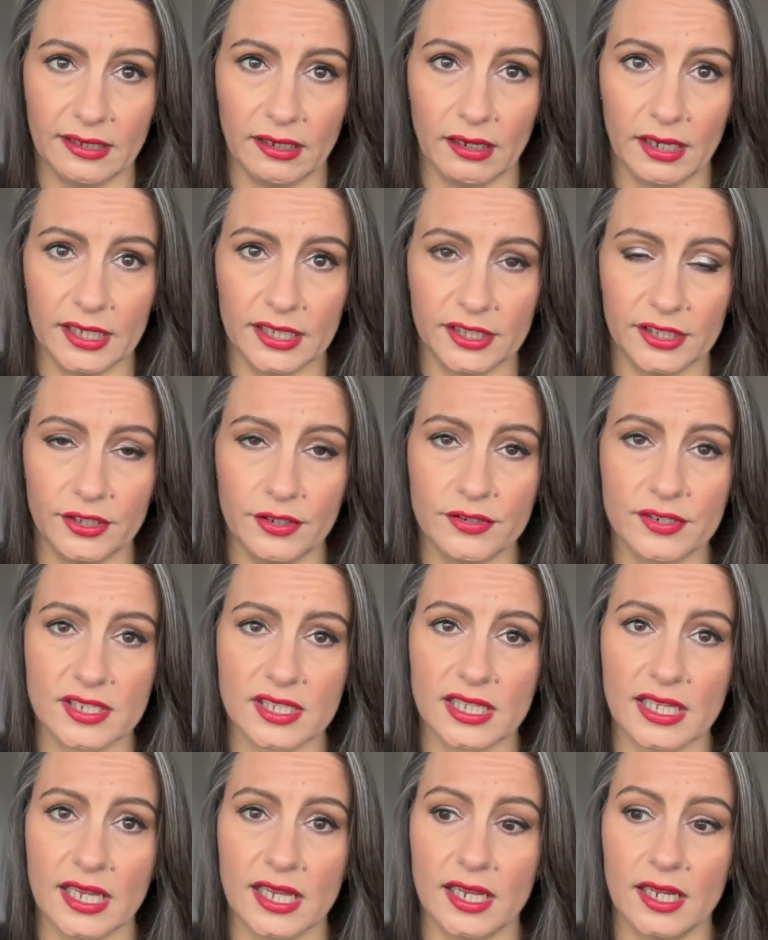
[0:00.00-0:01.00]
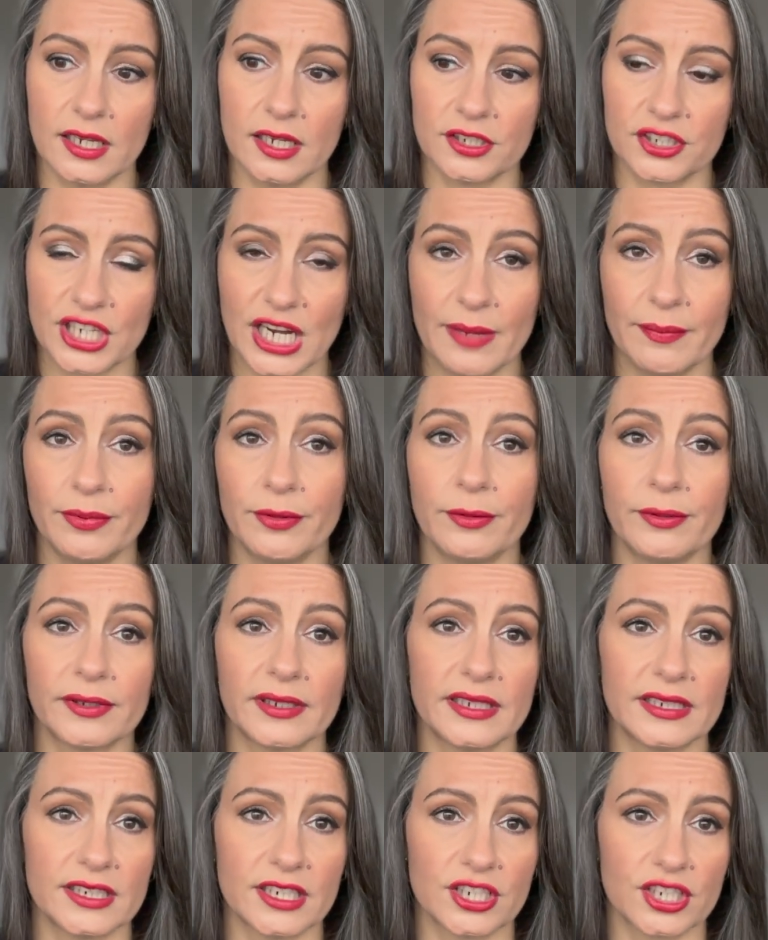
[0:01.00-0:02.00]
I use their shampoo and
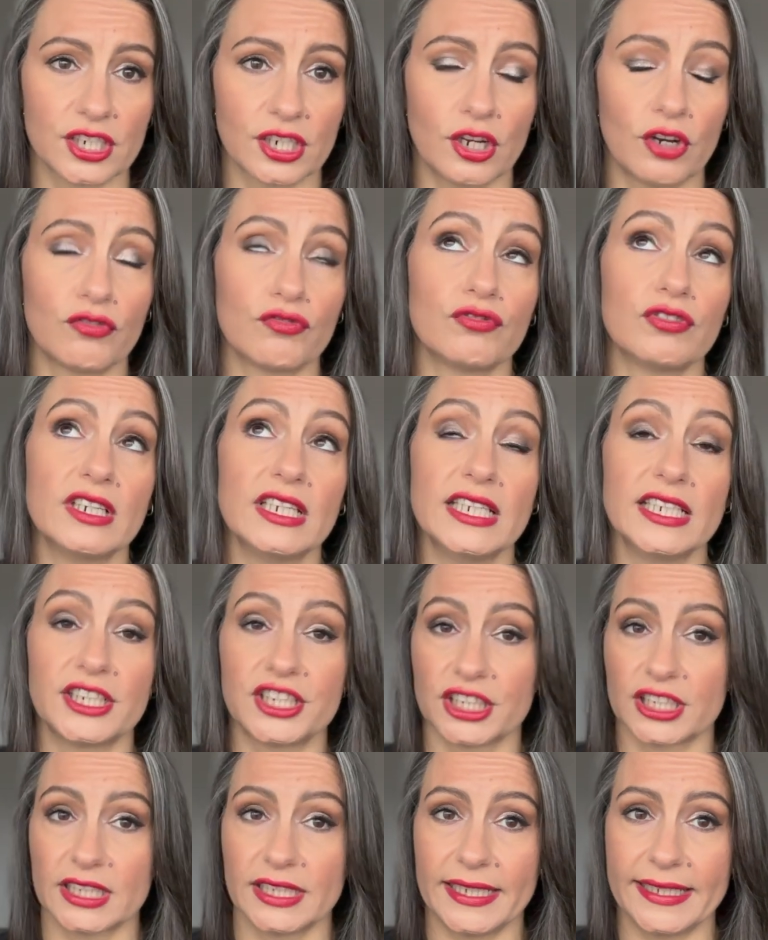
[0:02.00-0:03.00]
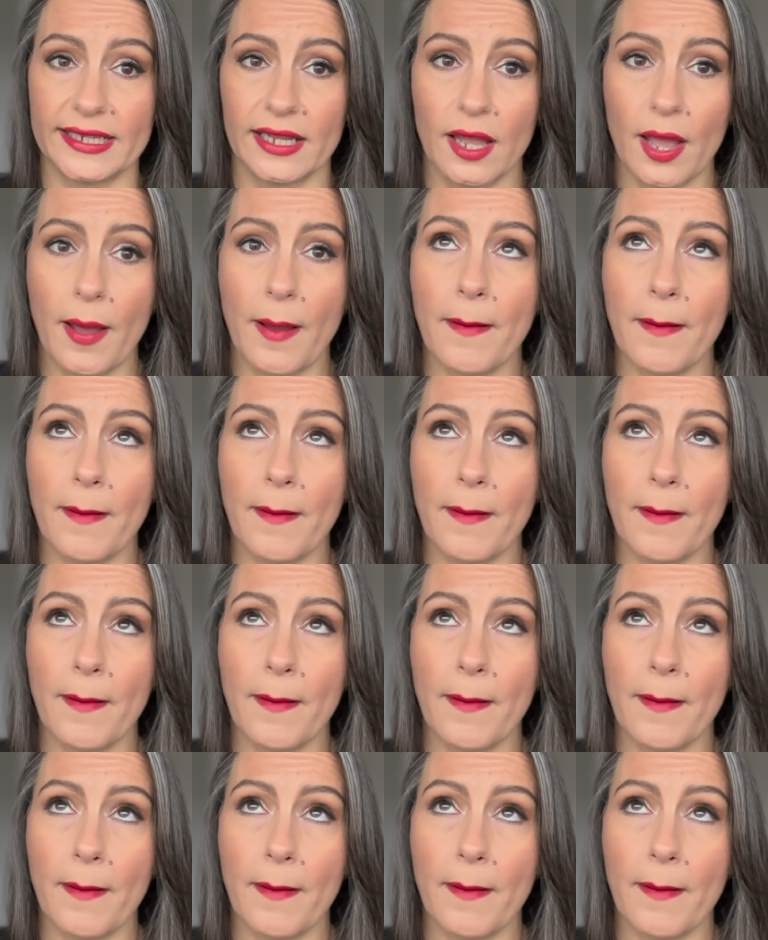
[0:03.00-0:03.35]
conditioner religiously.